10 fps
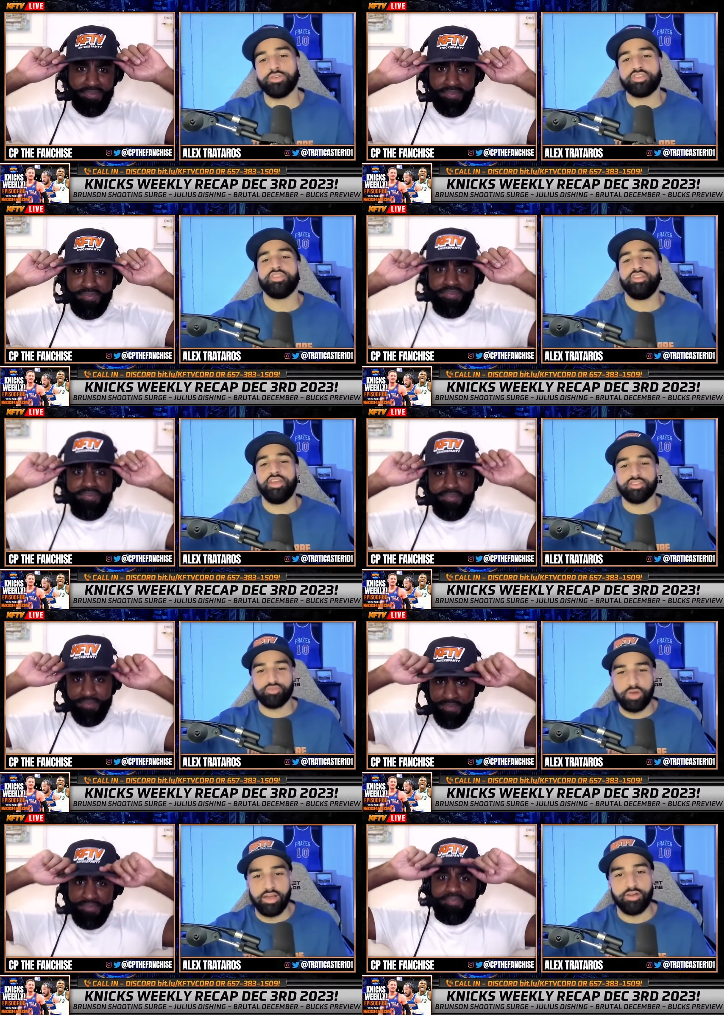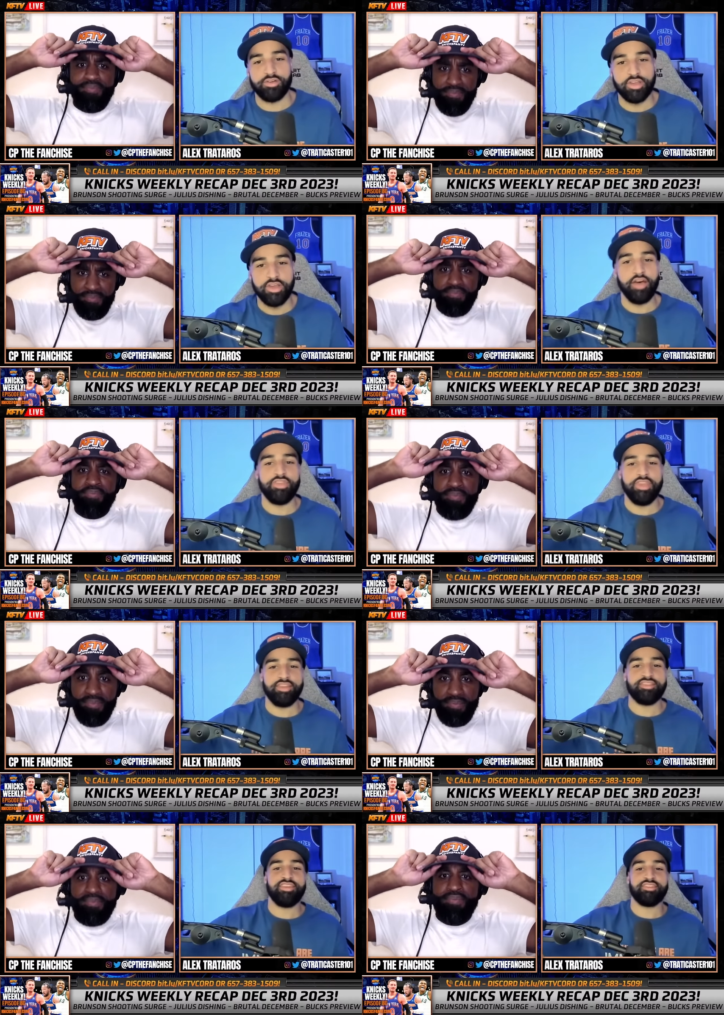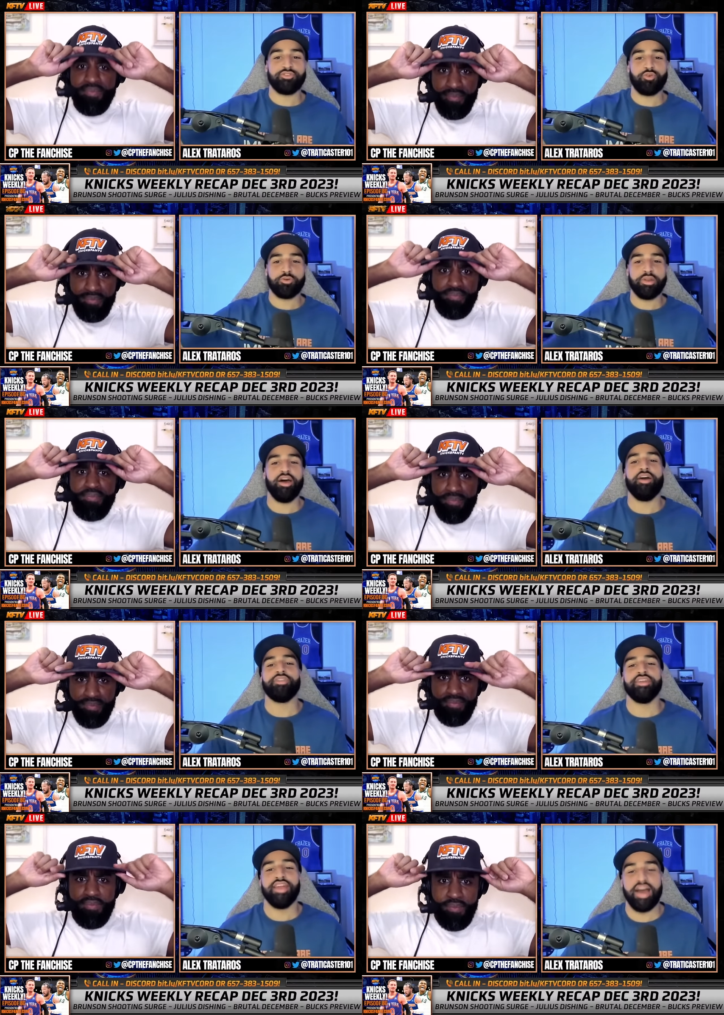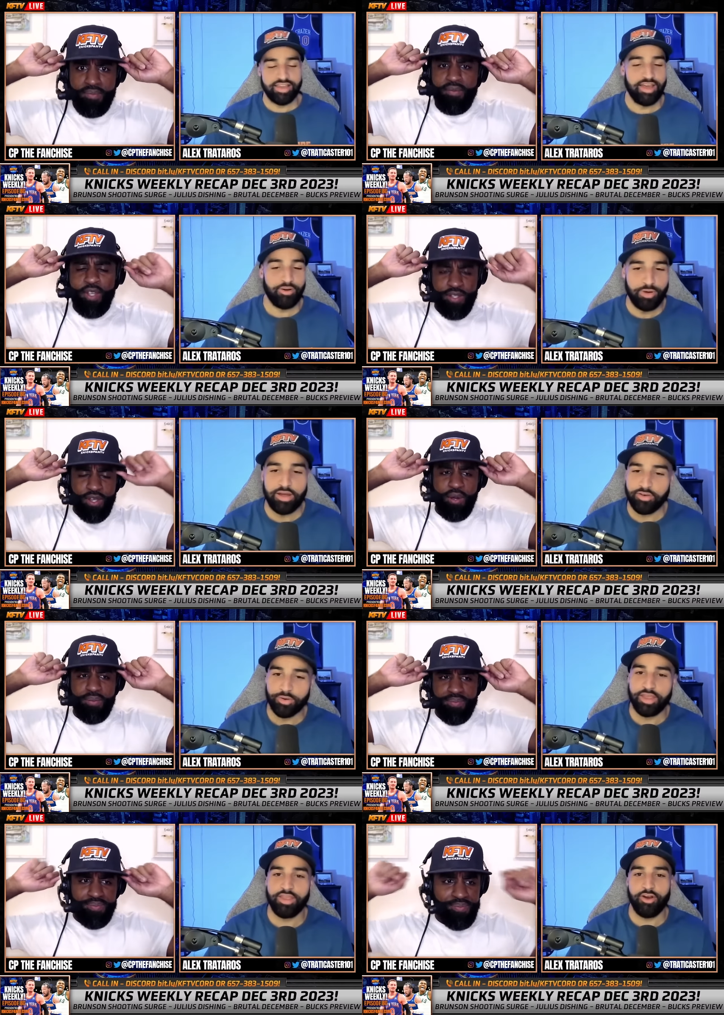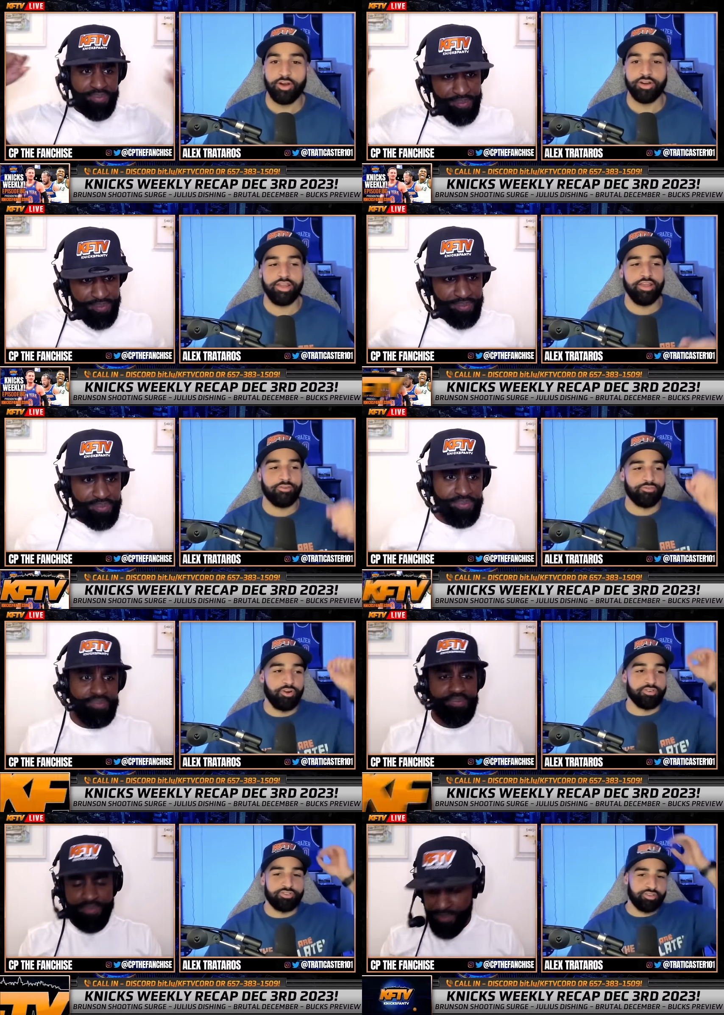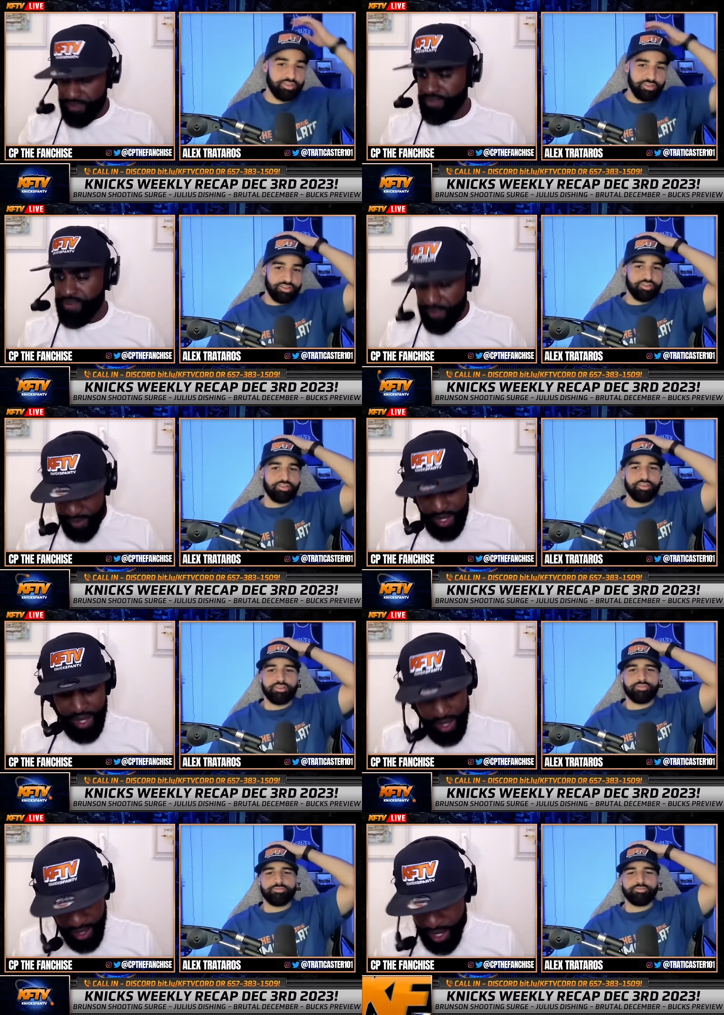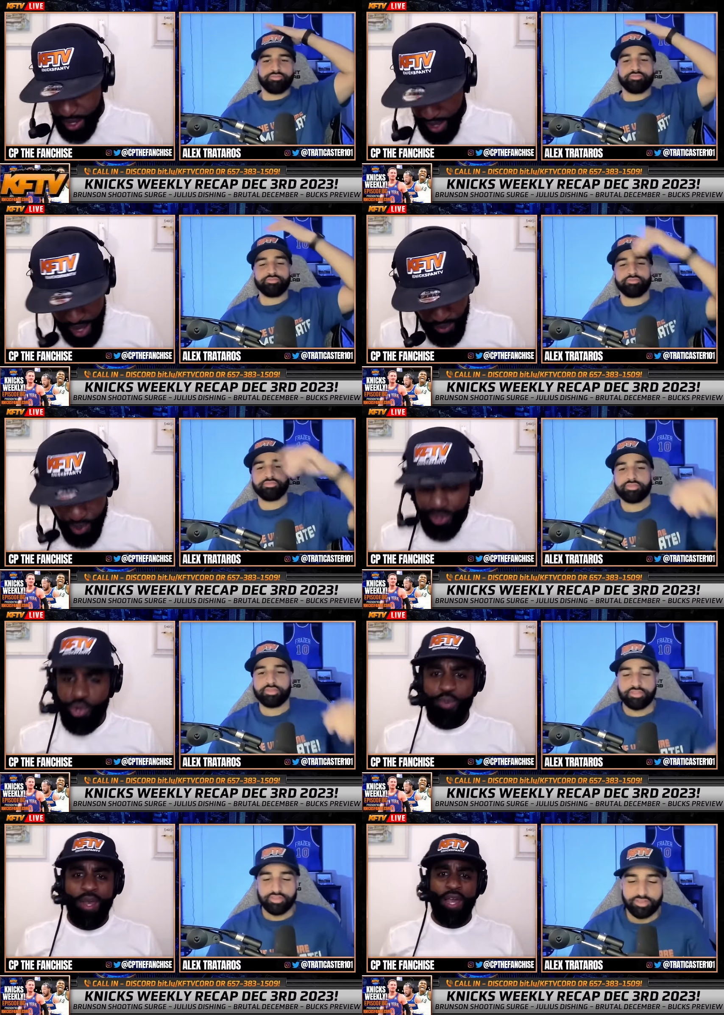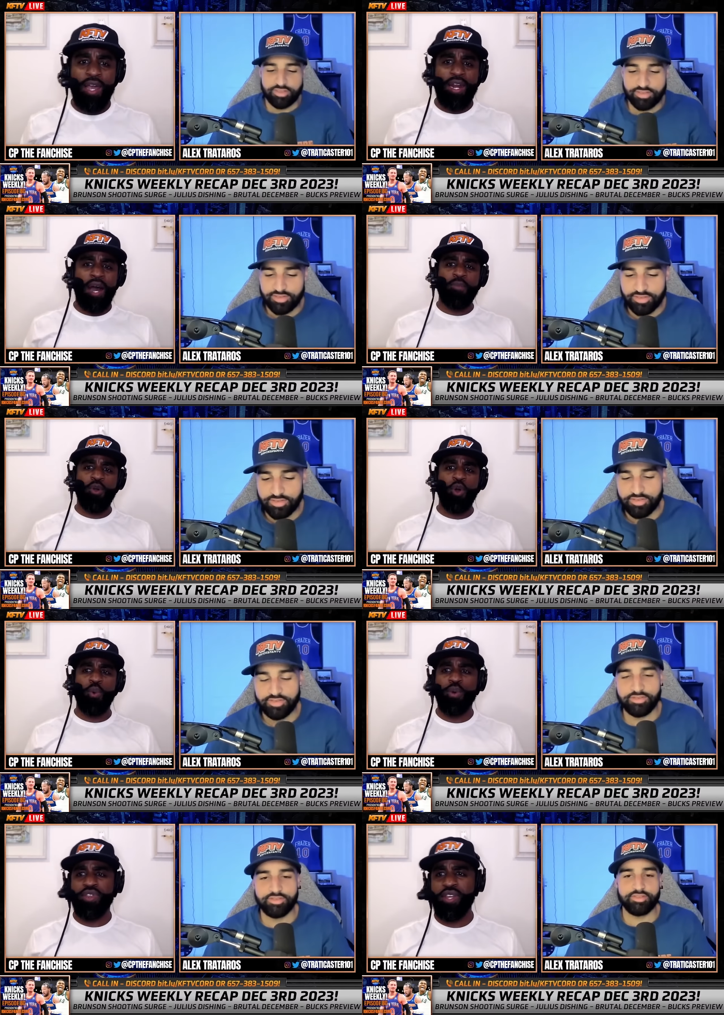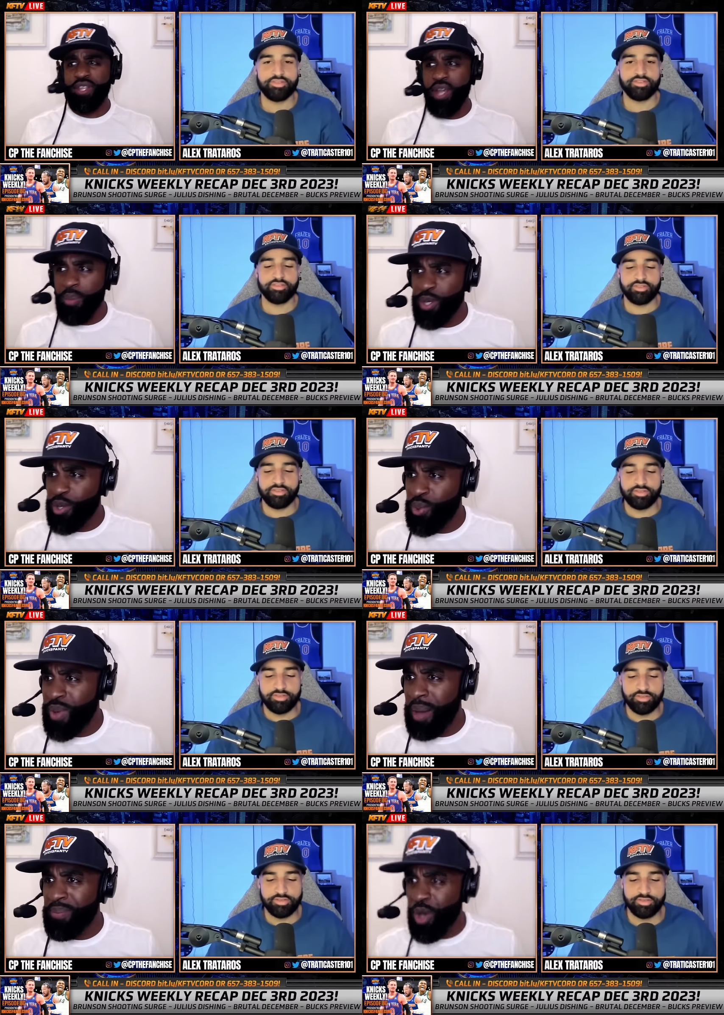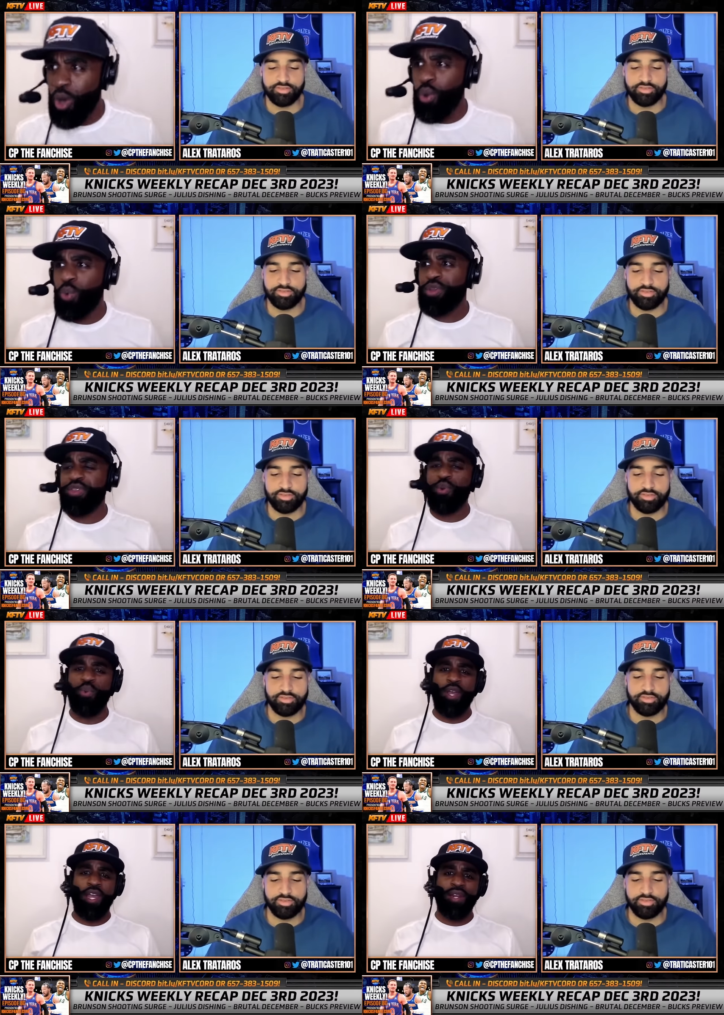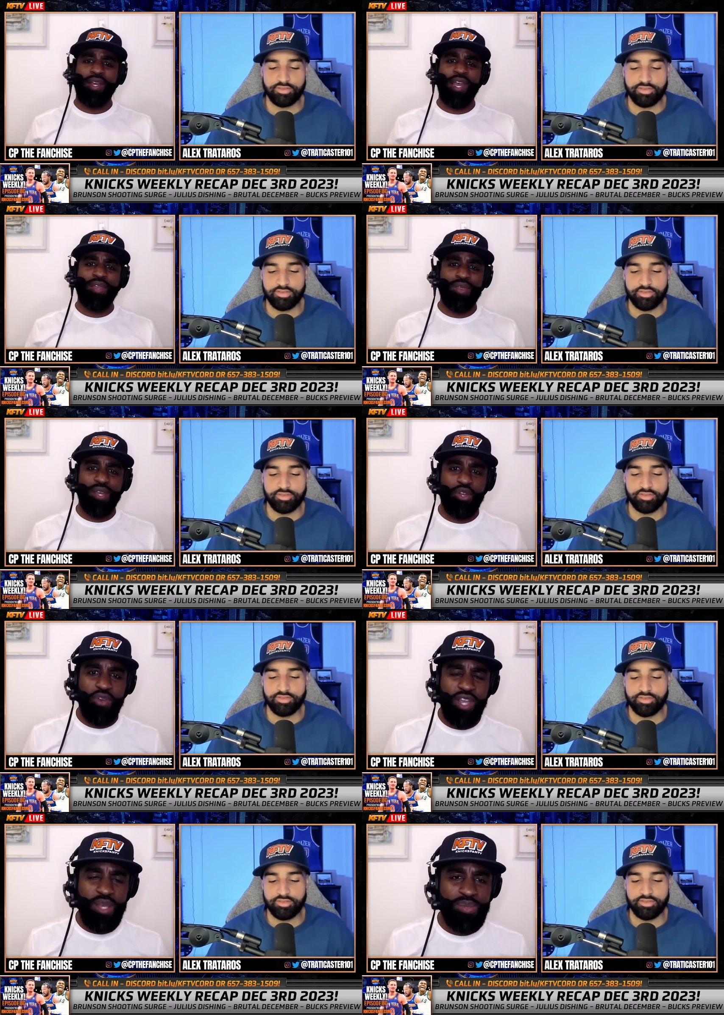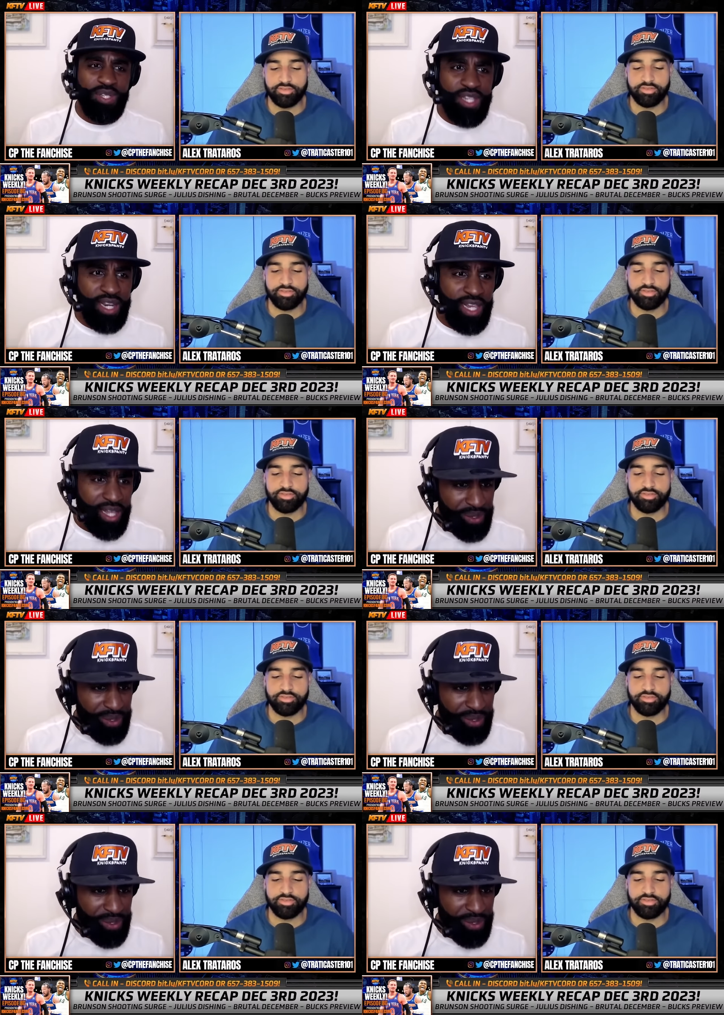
Speaker 1: to the next round of the in-season tournament of the knockout Let's round. Go. Okay, you heard it here first.
Speaker 2: Well, I'm with you, man. I'm going with a W. I'm going with a win in the Cream City.